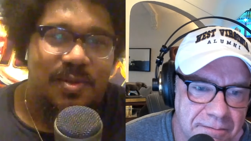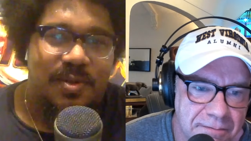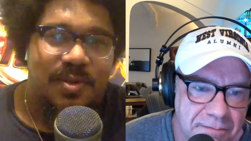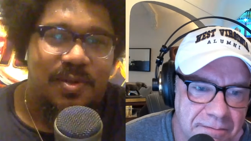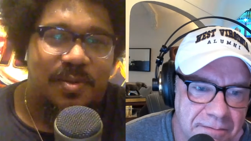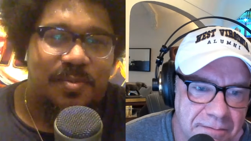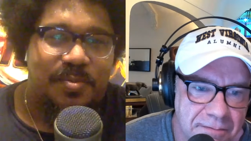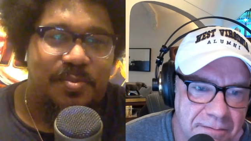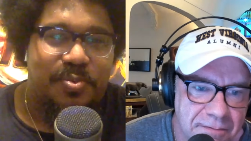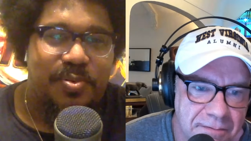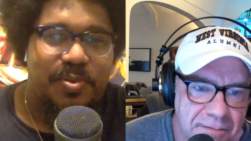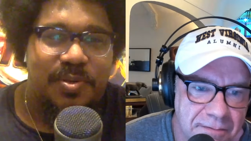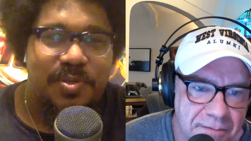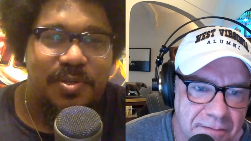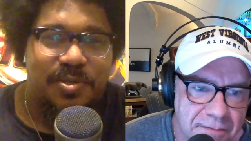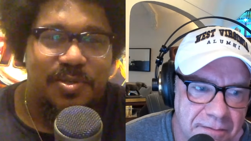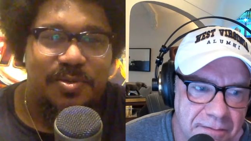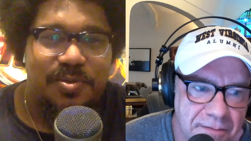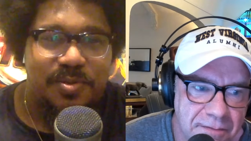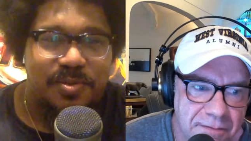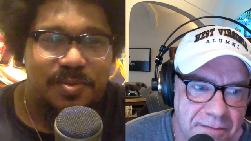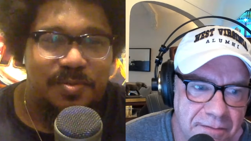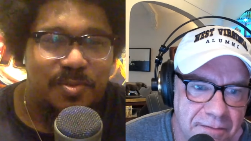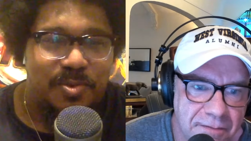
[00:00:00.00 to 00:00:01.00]
Speaker 1: I'm pretty
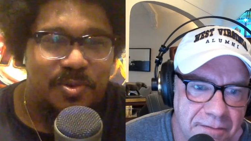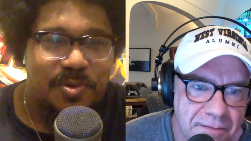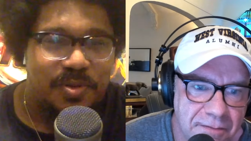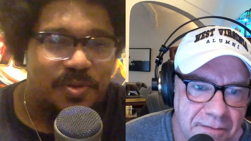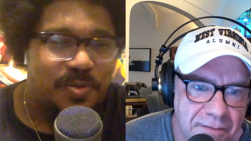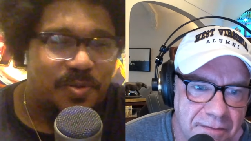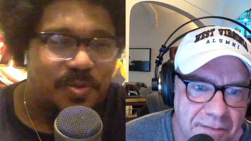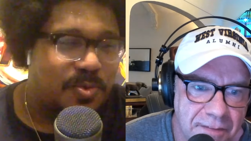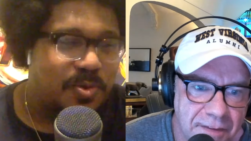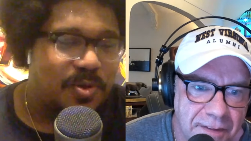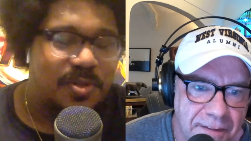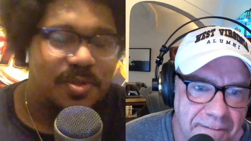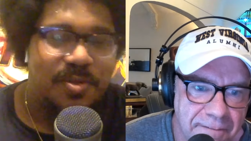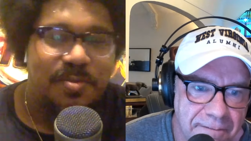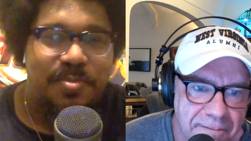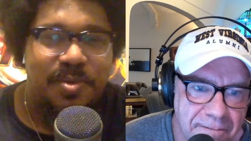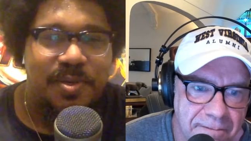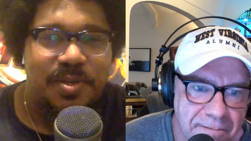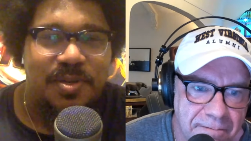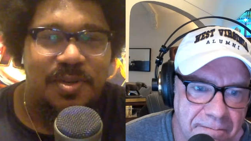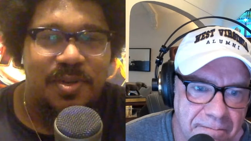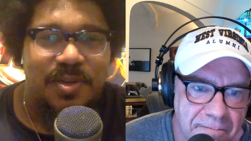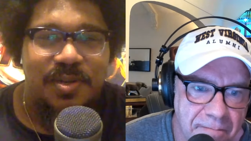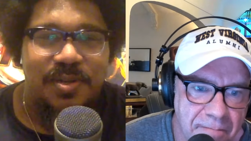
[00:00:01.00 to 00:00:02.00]
sure there's more than one,
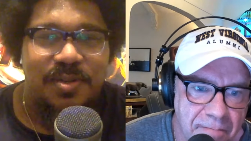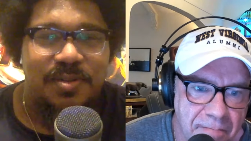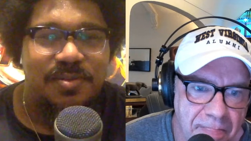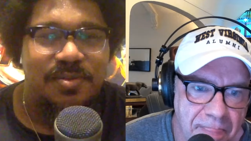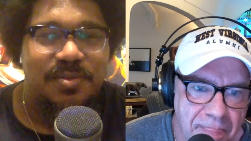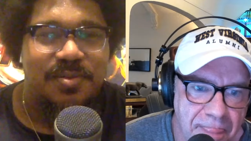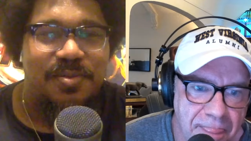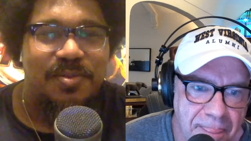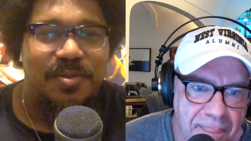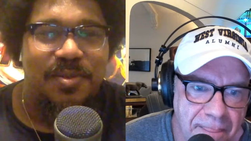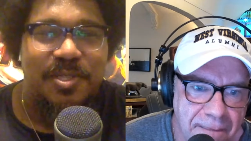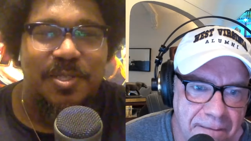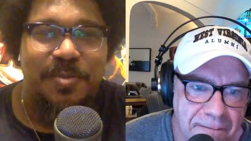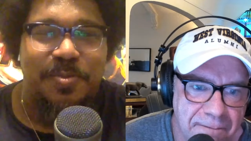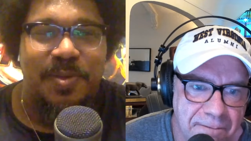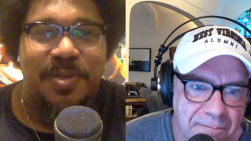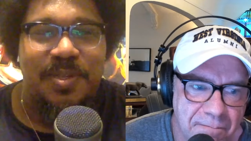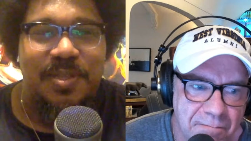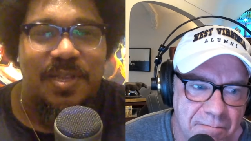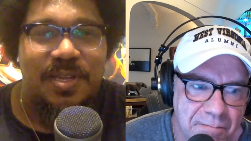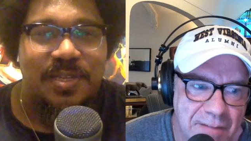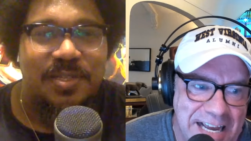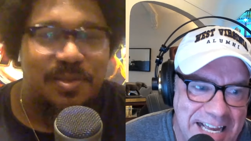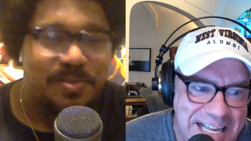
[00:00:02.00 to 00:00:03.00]
but uh,
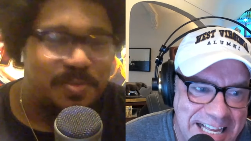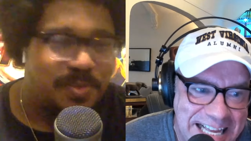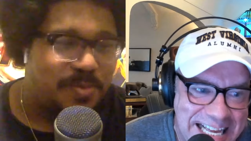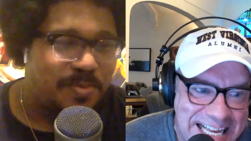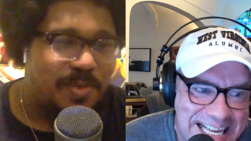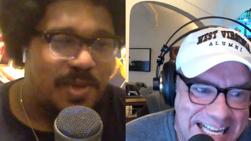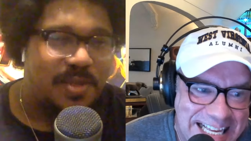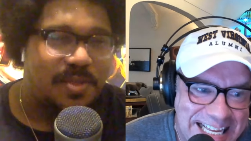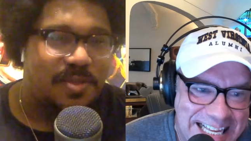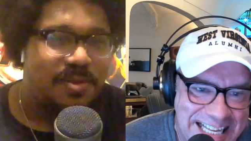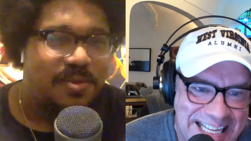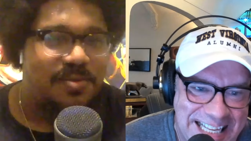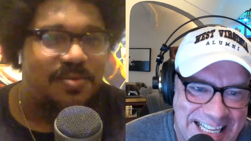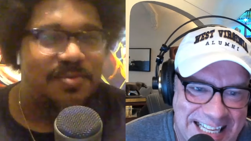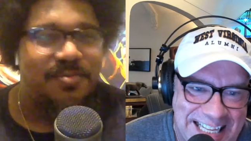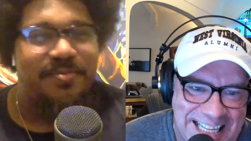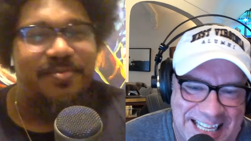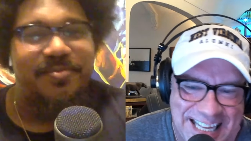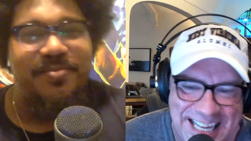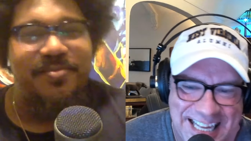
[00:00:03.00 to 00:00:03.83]
explain that to me, Matthew.